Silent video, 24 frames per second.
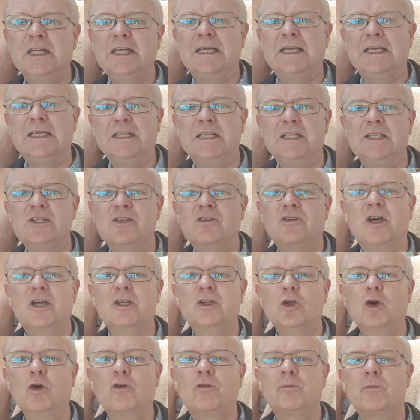in India, I
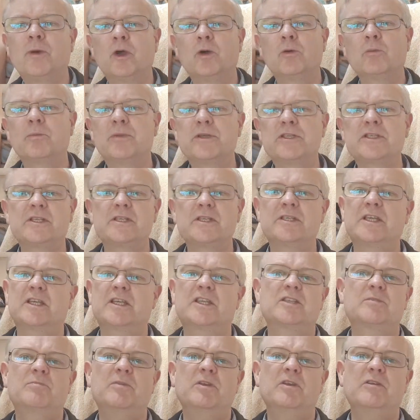know from my own business
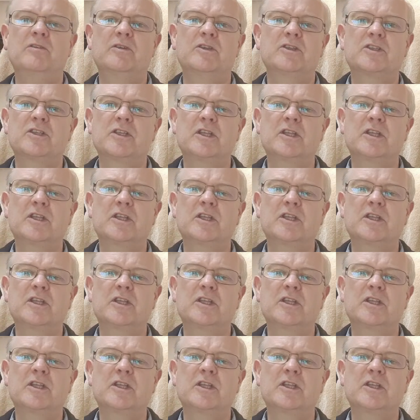experience,